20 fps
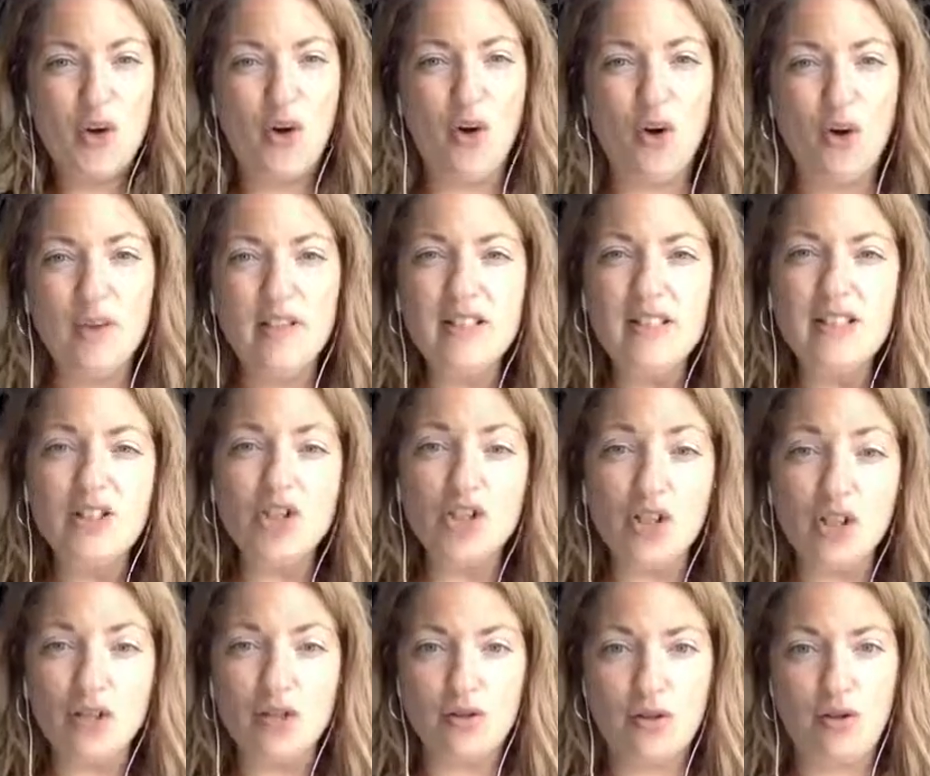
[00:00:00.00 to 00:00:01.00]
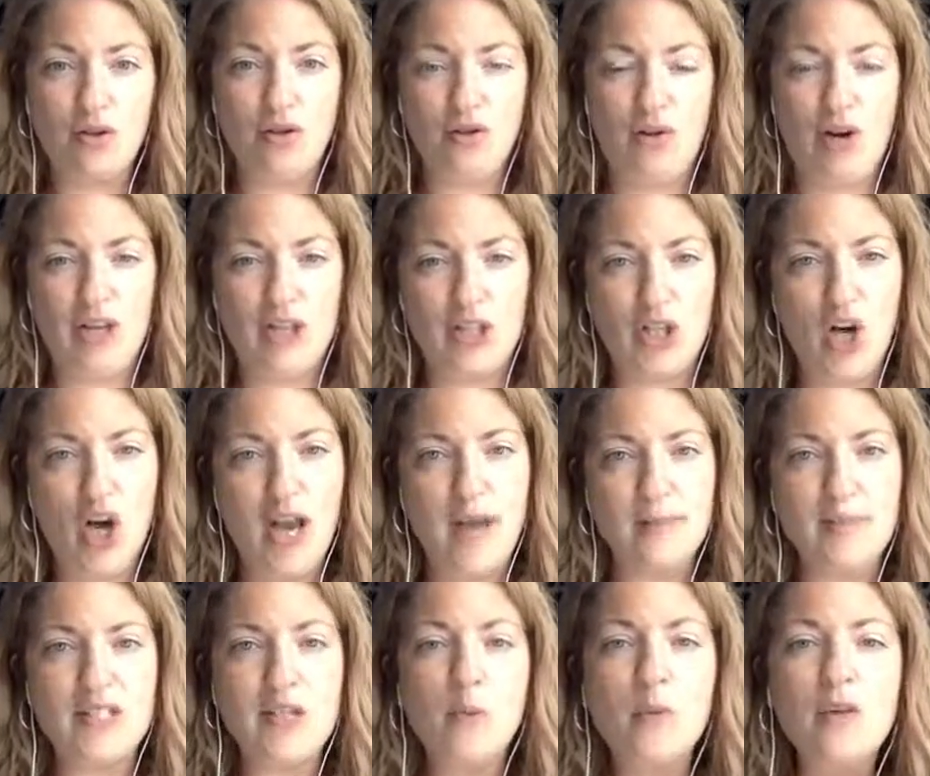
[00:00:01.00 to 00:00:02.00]
Or is it just not the right
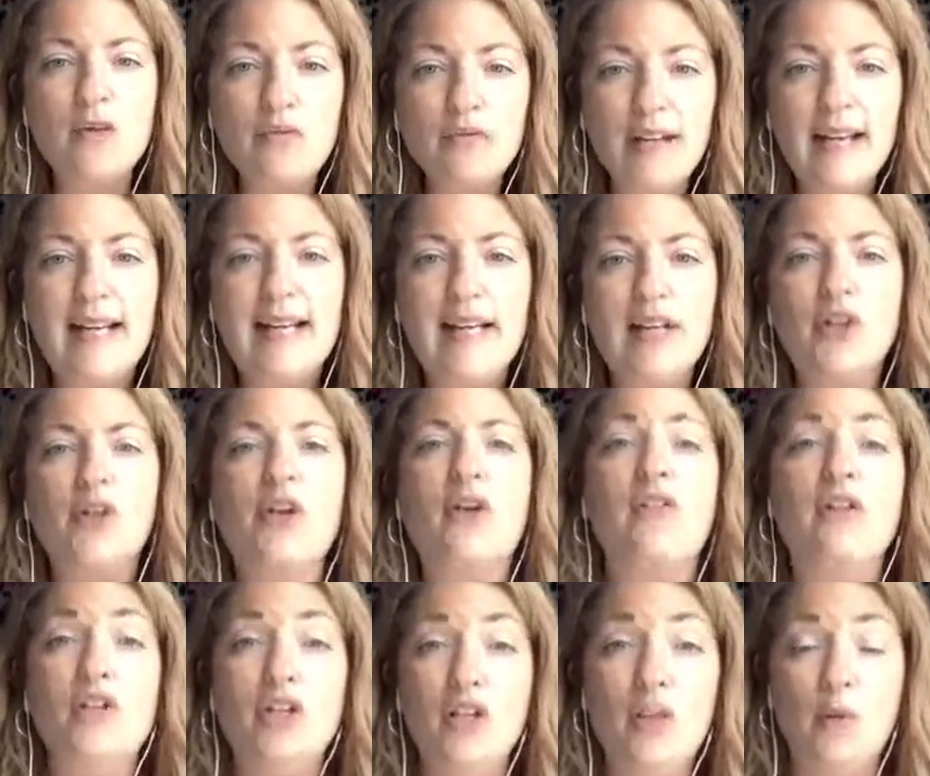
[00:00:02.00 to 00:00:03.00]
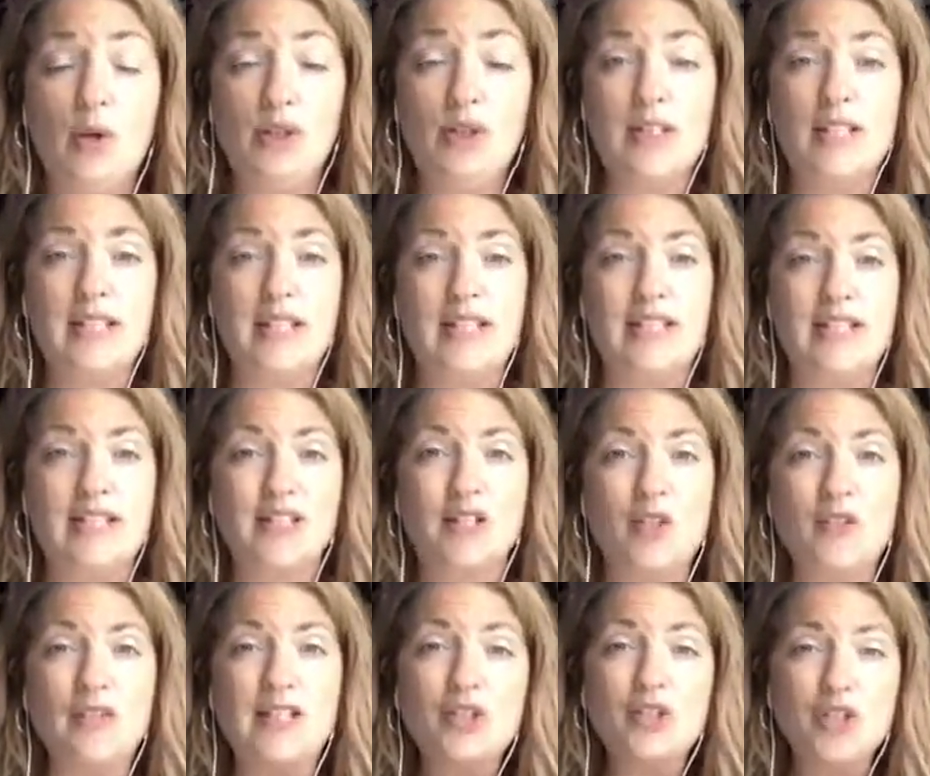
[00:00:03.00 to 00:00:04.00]
time? So we really look at the nuances. And
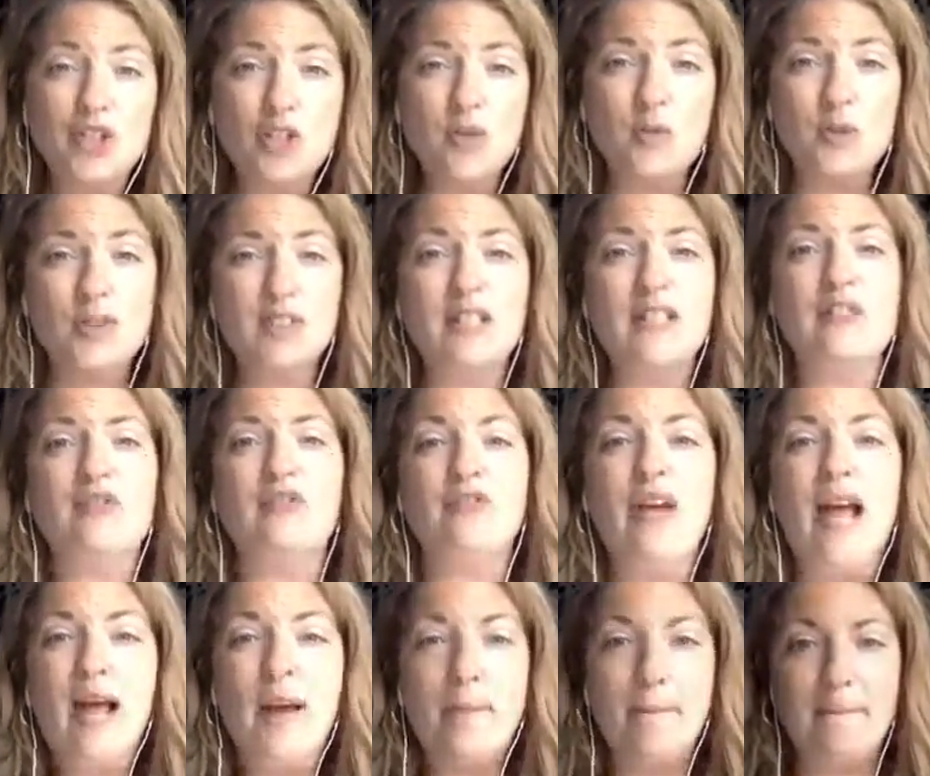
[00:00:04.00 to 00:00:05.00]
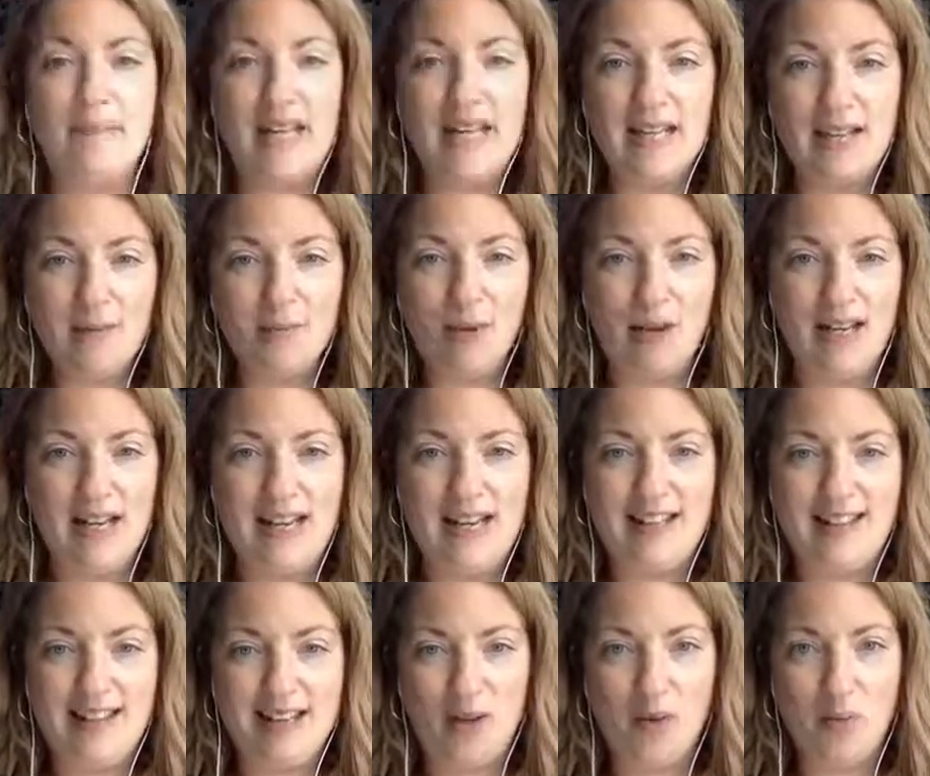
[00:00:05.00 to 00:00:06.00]
so these nuances of making
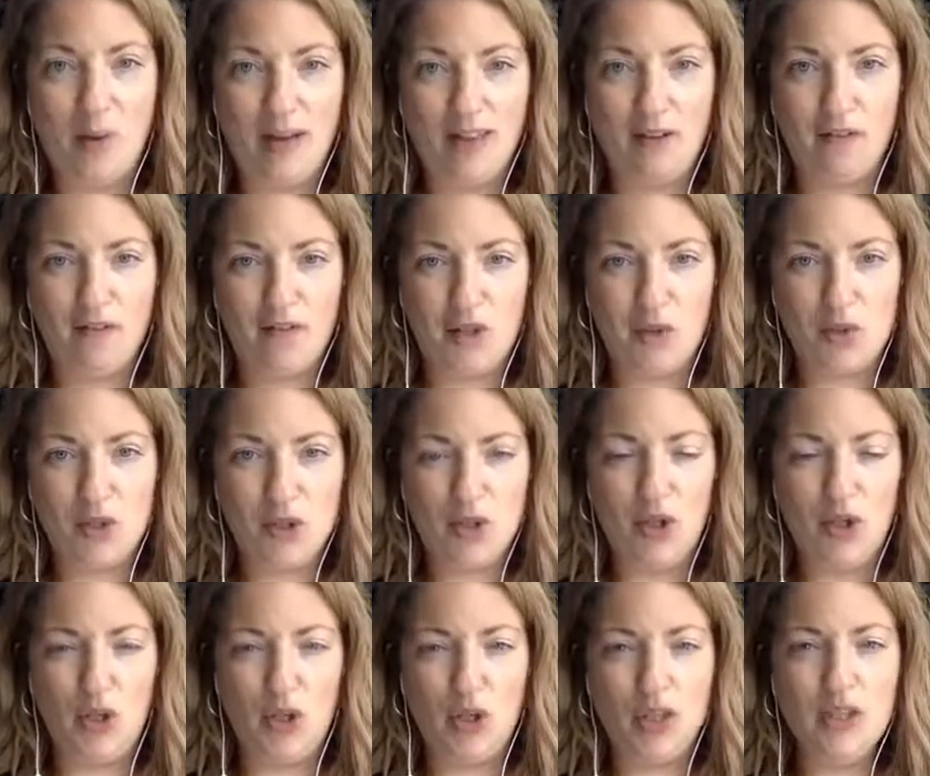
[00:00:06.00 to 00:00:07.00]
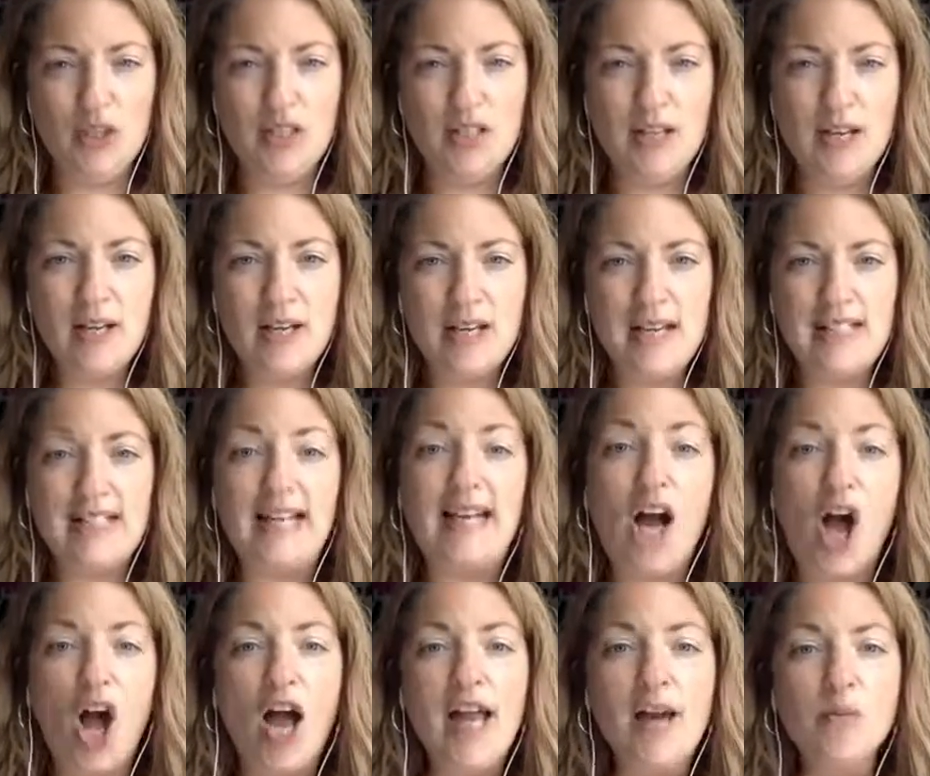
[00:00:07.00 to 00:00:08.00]
money in a way that feels good, it's like,
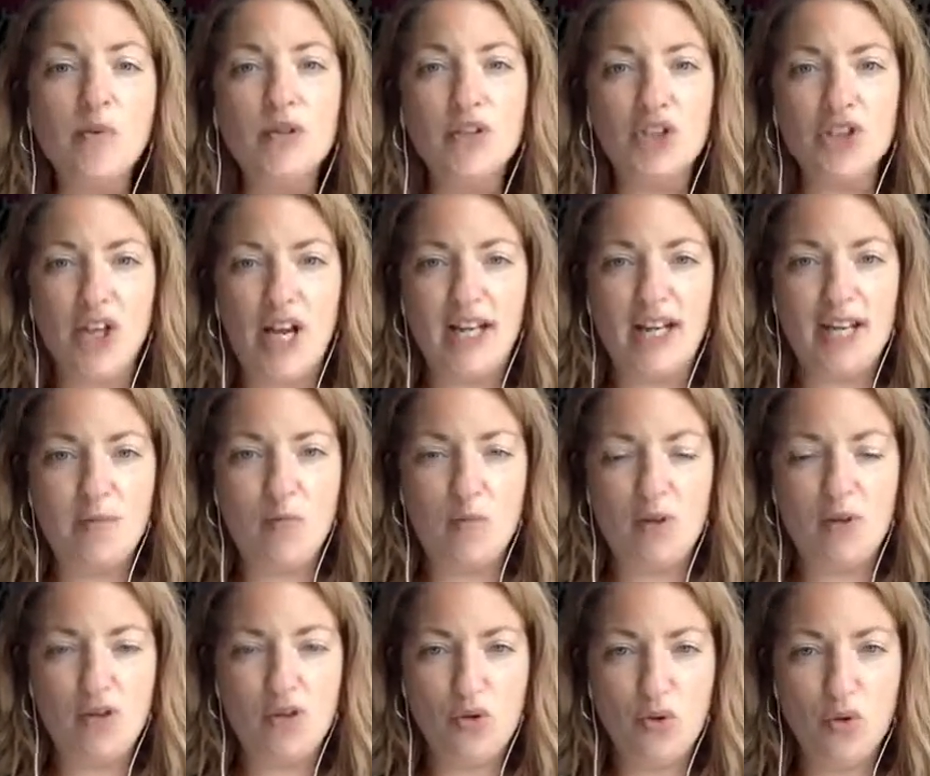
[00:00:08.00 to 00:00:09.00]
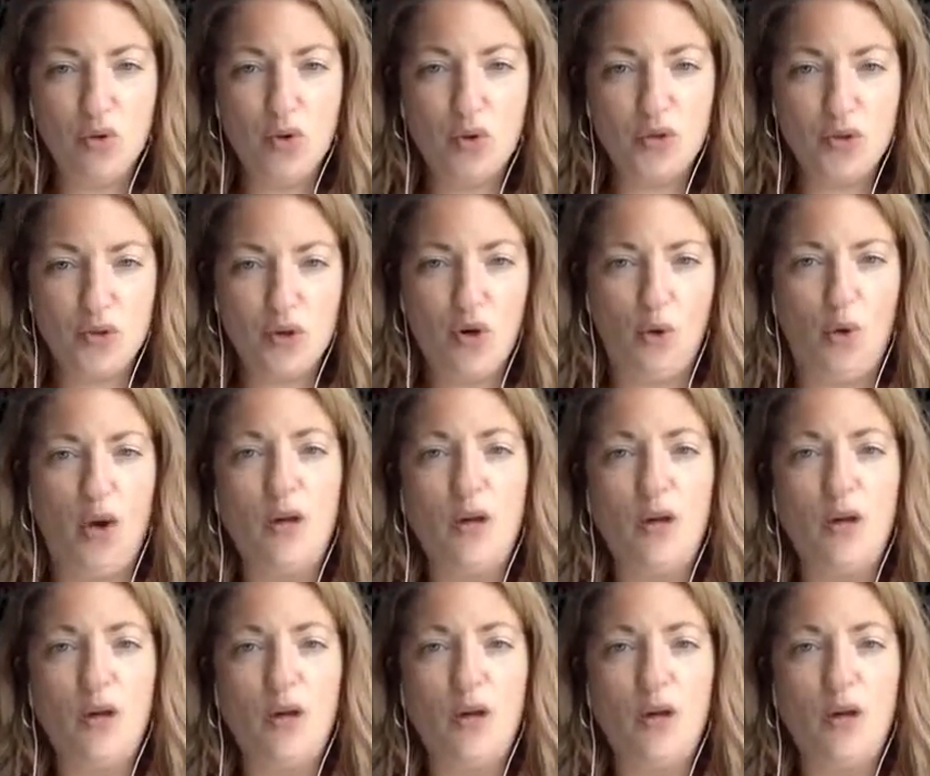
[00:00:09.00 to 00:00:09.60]
I will check in with your soul.